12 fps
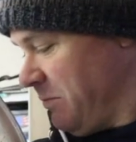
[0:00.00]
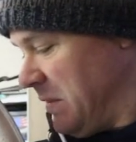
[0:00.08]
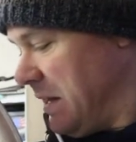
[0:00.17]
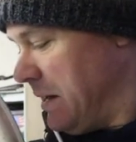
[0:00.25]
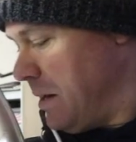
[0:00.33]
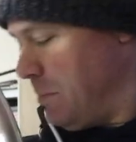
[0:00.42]

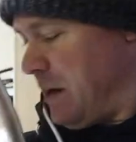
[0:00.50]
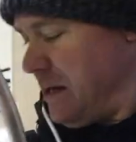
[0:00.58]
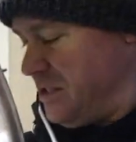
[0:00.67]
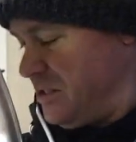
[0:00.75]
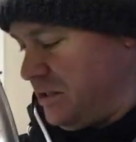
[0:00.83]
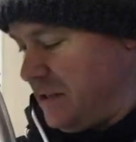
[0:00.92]
I'd
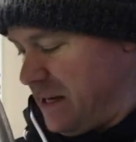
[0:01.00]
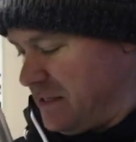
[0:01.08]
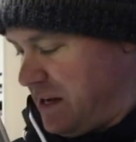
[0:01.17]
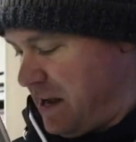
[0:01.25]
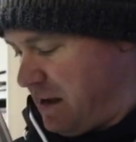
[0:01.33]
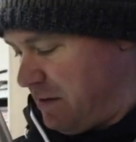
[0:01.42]
still like
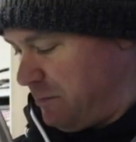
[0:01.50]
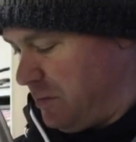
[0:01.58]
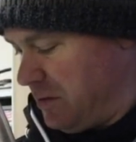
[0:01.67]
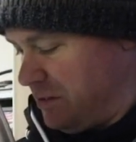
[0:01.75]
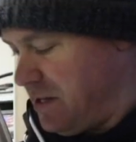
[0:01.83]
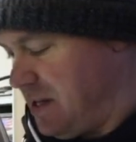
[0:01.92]
to
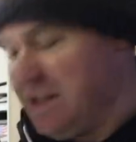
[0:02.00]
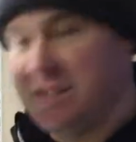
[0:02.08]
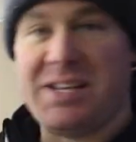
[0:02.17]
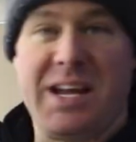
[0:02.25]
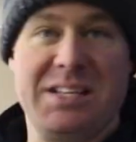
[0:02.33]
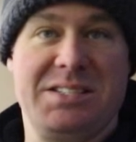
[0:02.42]
have the
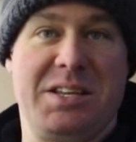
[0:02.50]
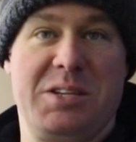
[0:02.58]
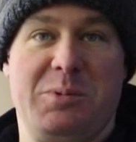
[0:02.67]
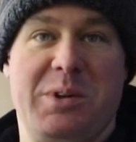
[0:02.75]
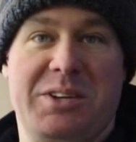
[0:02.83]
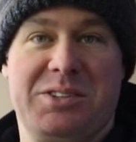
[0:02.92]
insides of these
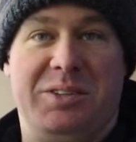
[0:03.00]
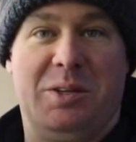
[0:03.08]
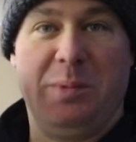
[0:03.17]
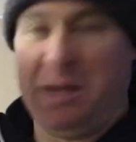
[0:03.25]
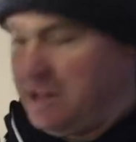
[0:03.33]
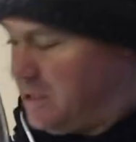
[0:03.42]
wheels a little
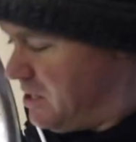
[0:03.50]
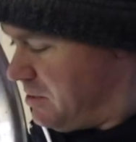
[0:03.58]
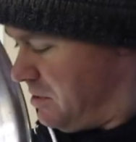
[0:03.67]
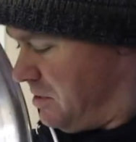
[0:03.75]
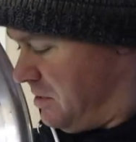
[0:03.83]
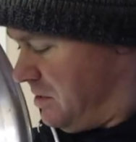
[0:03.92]
bit cleaner,